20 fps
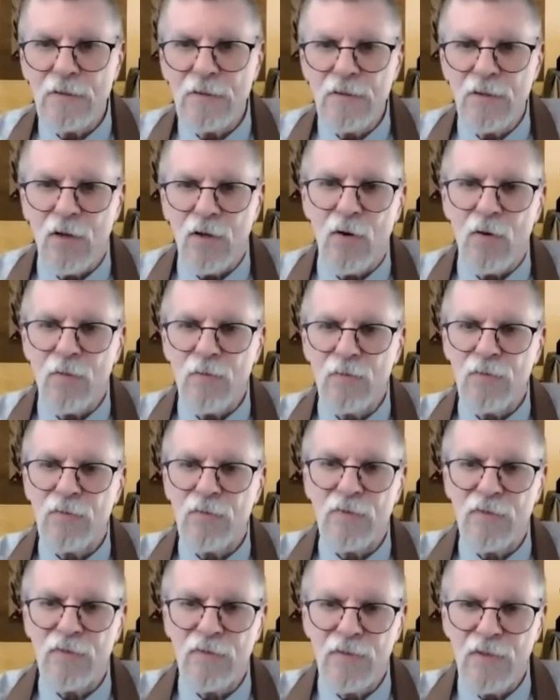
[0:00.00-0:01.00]
you know,
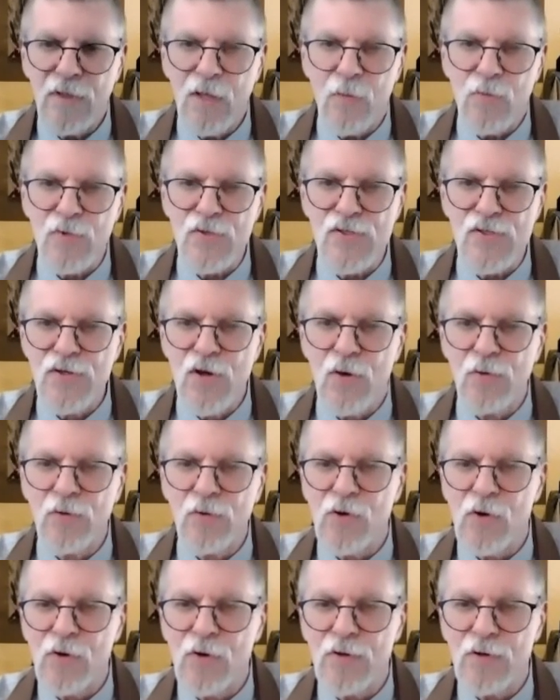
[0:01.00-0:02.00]
it was no
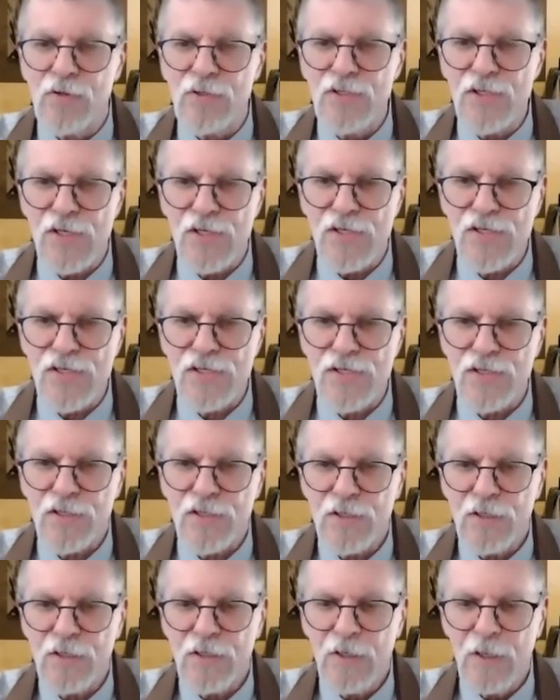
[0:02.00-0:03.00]
longer
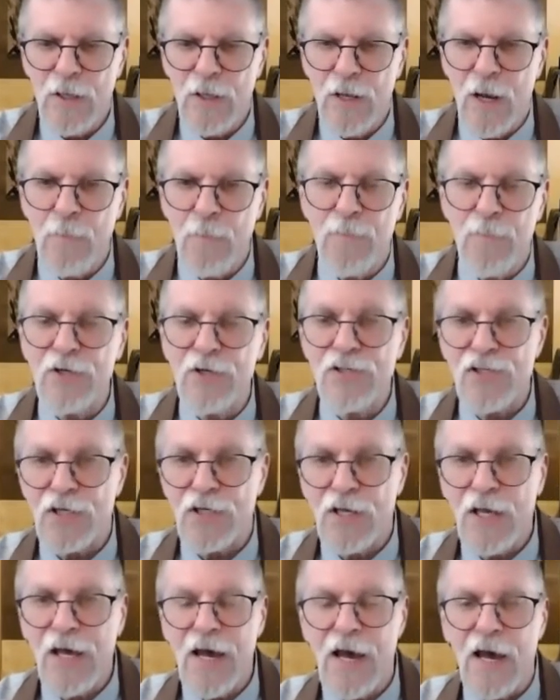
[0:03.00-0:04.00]
just a bunch
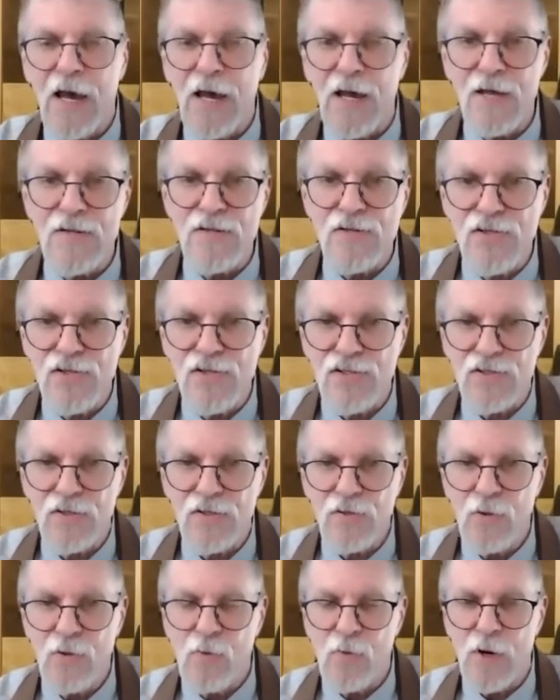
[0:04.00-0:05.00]
of guys
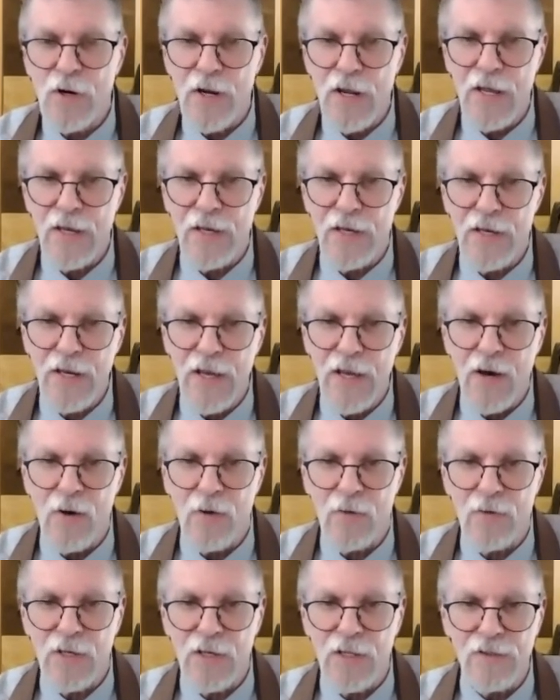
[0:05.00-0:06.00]
who were hanging
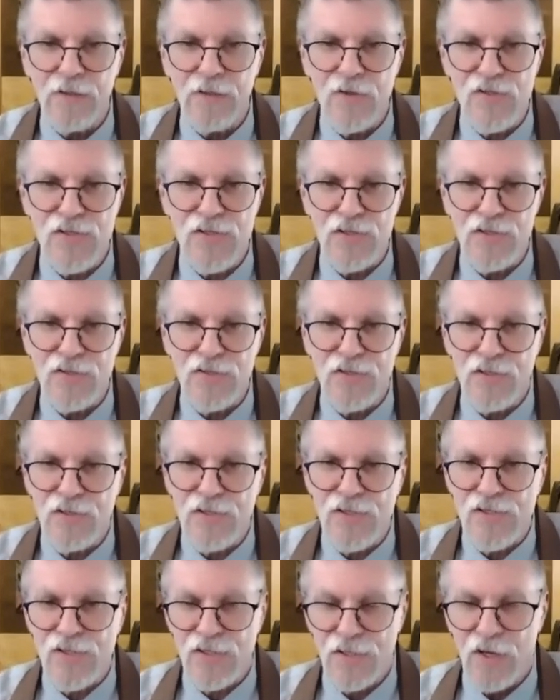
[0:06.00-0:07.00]
out and listened to
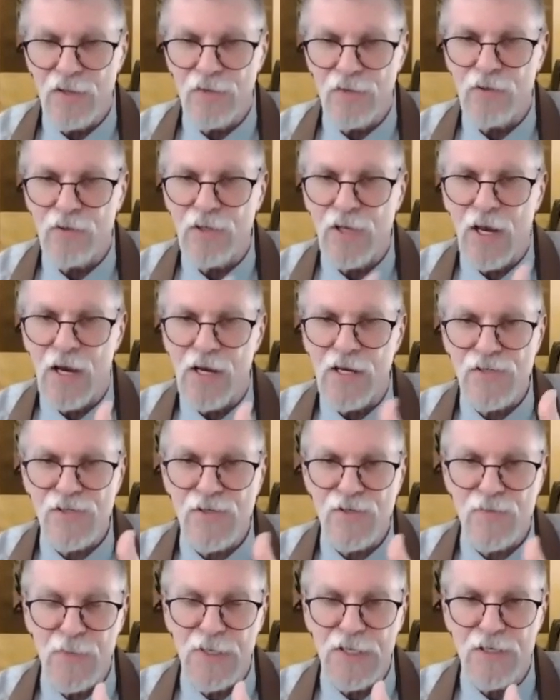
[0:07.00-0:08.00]
this other guy
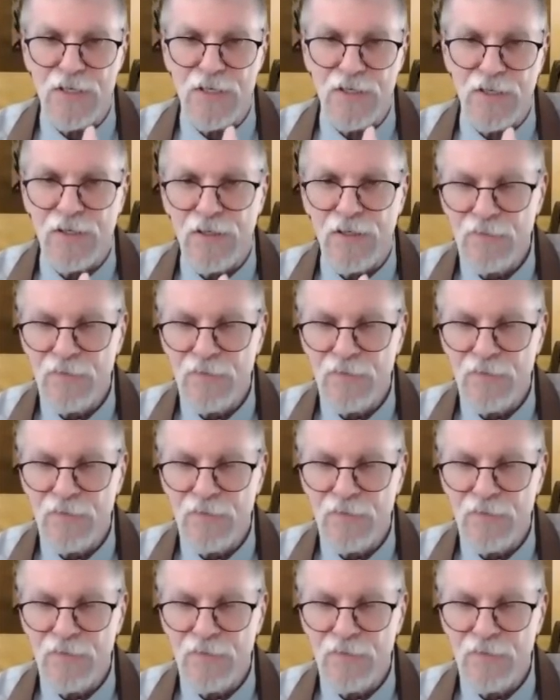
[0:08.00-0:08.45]
speak.